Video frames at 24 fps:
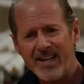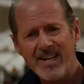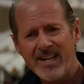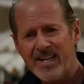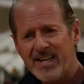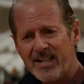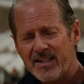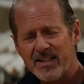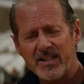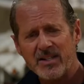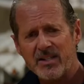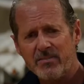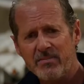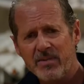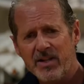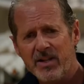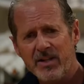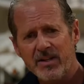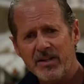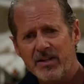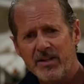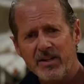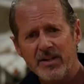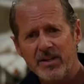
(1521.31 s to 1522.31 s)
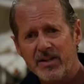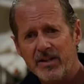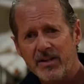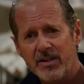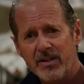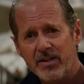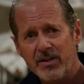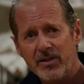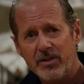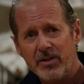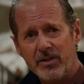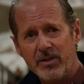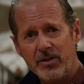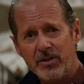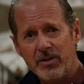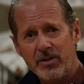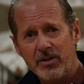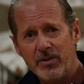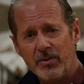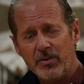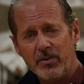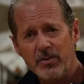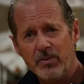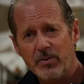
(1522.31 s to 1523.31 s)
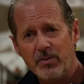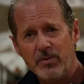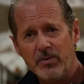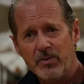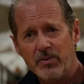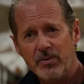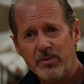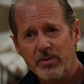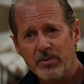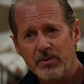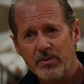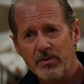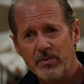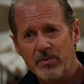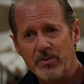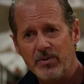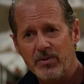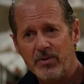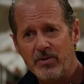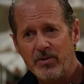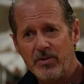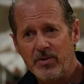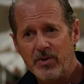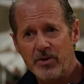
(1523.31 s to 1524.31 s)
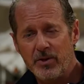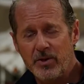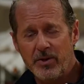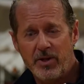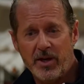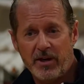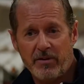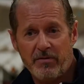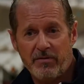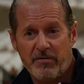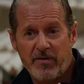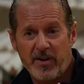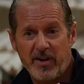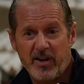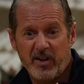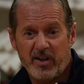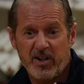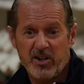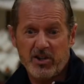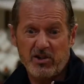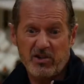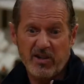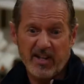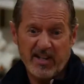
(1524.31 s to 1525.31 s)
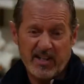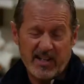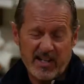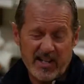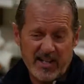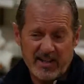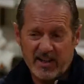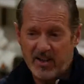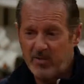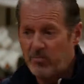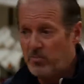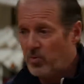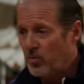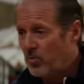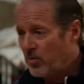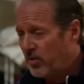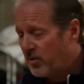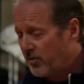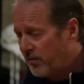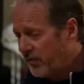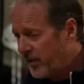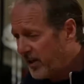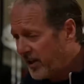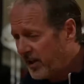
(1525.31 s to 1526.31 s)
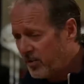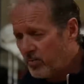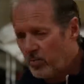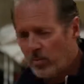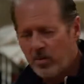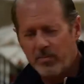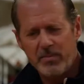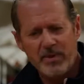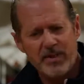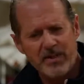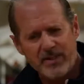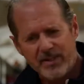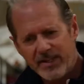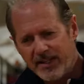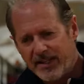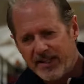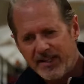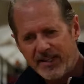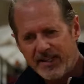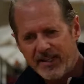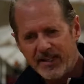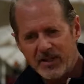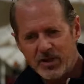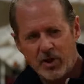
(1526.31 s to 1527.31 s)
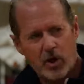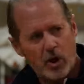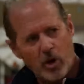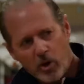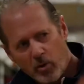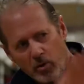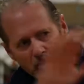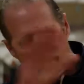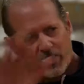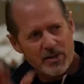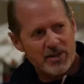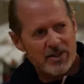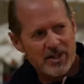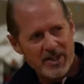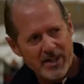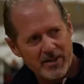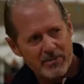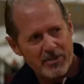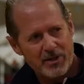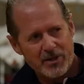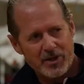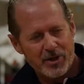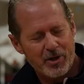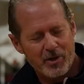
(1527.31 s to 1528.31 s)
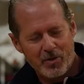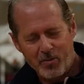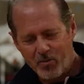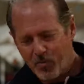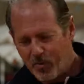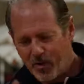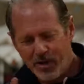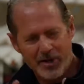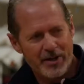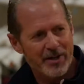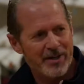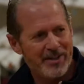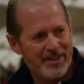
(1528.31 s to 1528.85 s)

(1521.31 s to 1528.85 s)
Doesn't mean you're not a fighter because you like kata more or fighting more. I mean, it's all the same. It's all one.